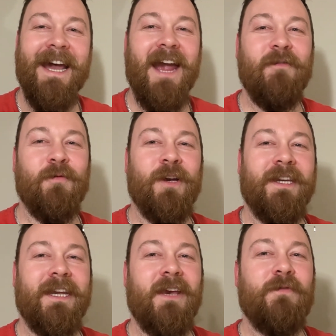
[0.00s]
Hey
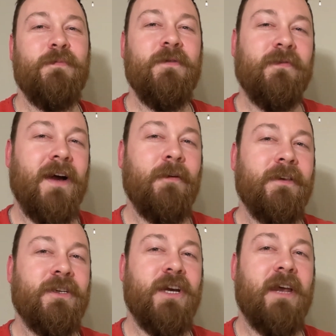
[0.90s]
everyone, if you've been
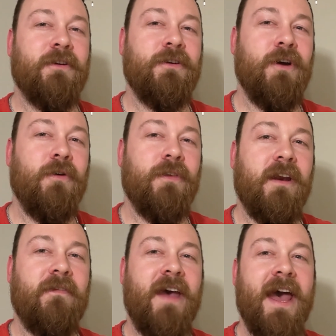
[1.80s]
following the channel, you know that
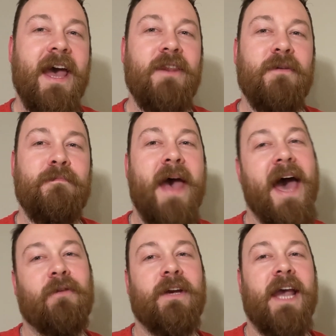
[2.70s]
I've had the
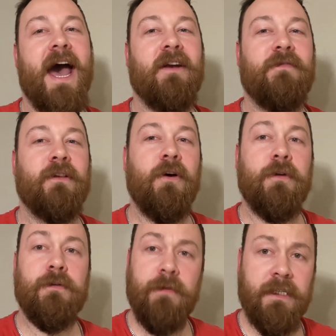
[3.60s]
battery out of the
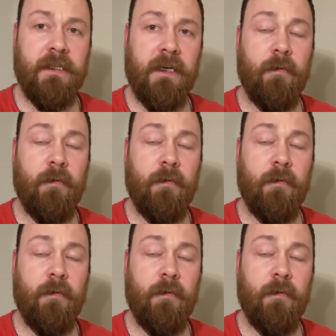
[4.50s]
Lotus recently.